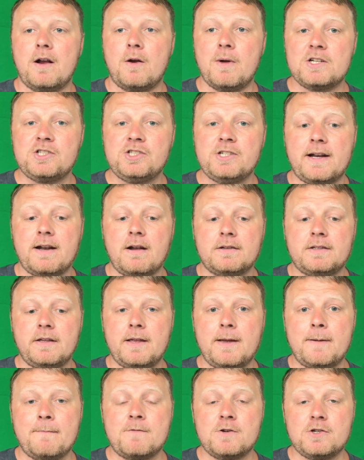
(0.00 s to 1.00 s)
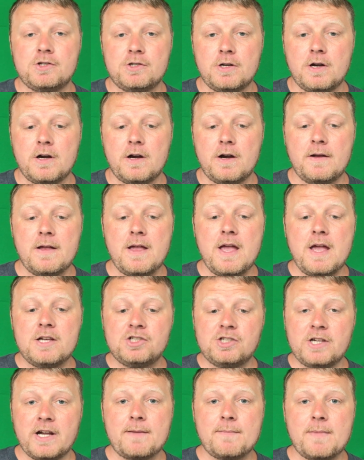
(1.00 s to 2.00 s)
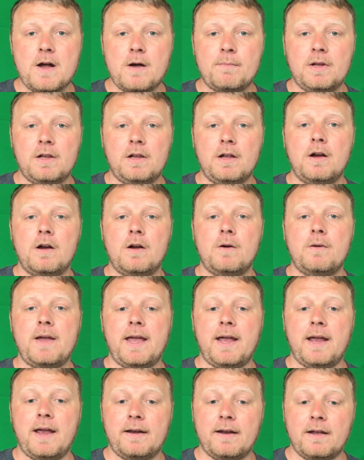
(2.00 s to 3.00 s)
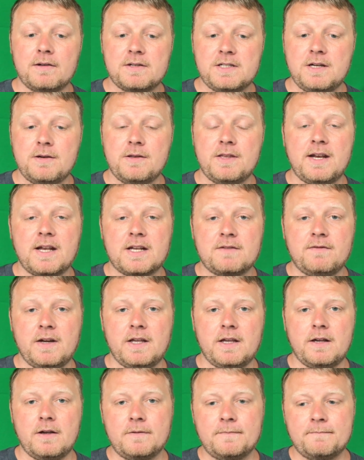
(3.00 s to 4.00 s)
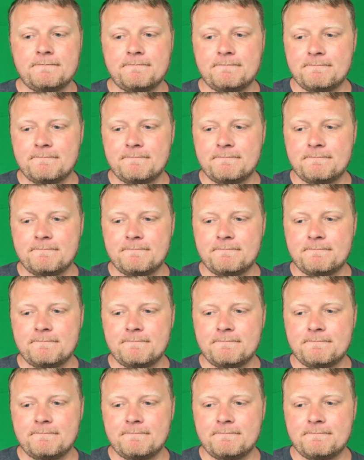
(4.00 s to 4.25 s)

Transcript: Quick shout out to them for sure. Check them out below, and I'll see you in the next video.